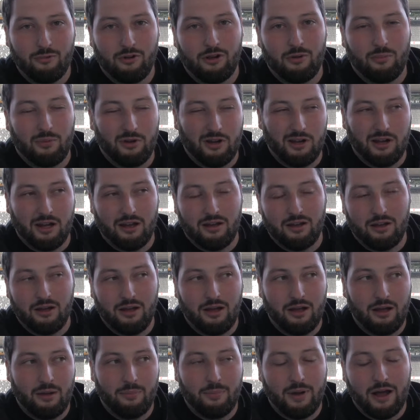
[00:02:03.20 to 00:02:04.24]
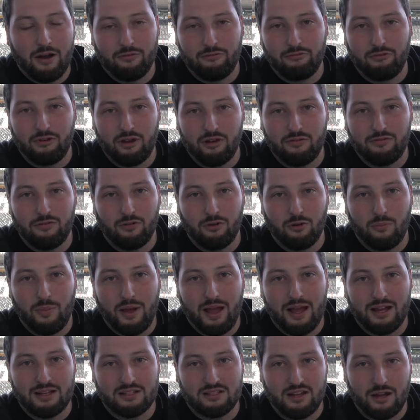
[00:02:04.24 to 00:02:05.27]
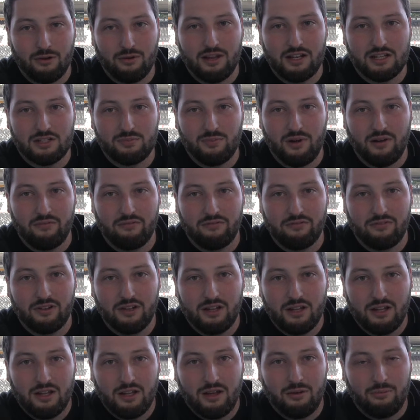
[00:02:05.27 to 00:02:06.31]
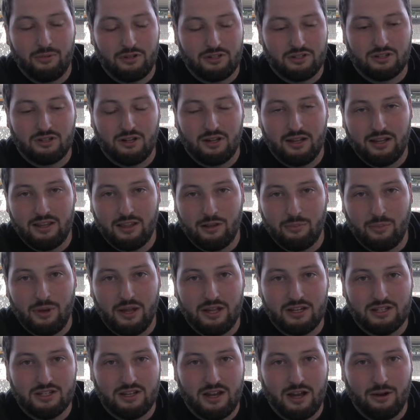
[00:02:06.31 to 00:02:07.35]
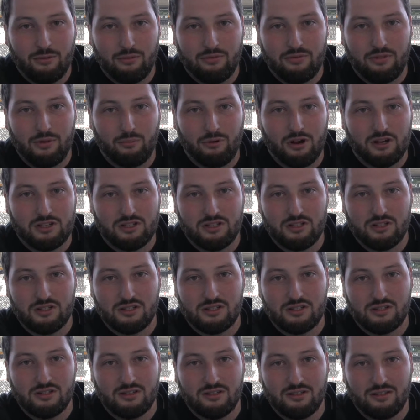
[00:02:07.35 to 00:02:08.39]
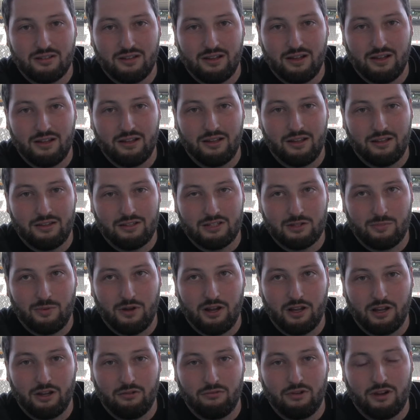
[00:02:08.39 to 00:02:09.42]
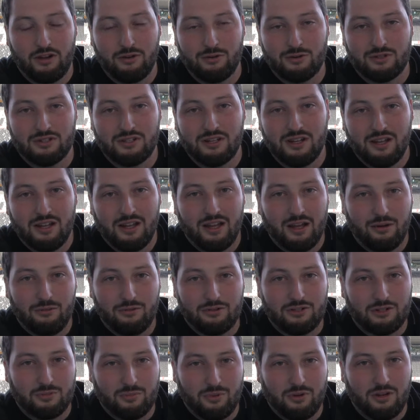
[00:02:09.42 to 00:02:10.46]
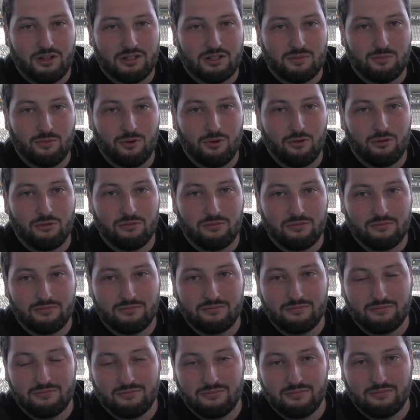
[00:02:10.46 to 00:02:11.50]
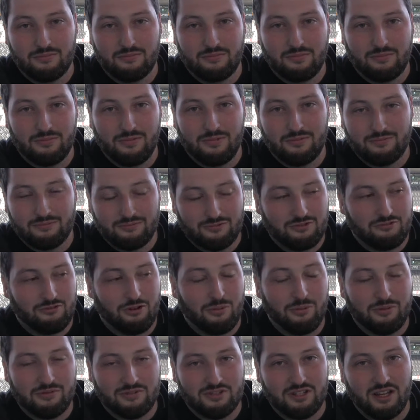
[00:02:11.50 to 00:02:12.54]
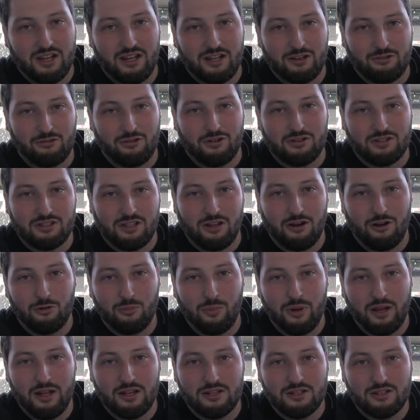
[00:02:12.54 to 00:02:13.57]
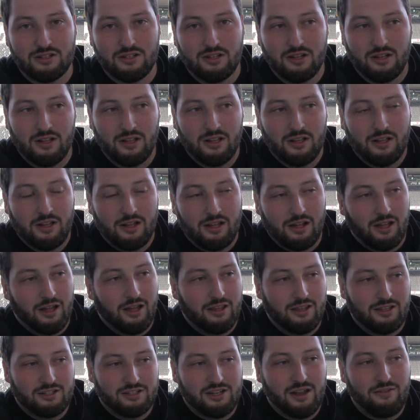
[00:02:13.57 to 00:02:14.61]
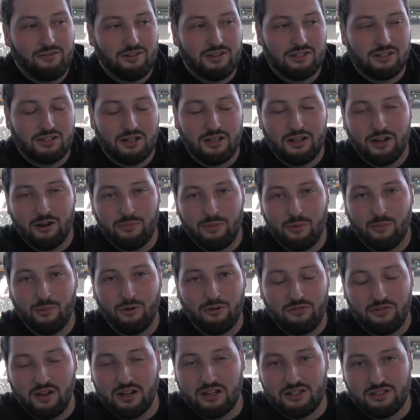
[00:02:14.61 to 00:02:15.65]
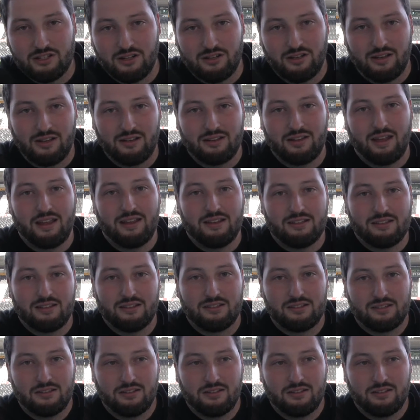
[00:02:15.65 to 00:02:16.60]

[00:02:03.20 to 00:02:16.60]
where we put about 3 or 4 bags out each month, and we just clean the pitch out with the brushes and the spiker reels, and we'll just put a small drop of seed across the whole pitch. The Javelin's a little bit more fixture dictated.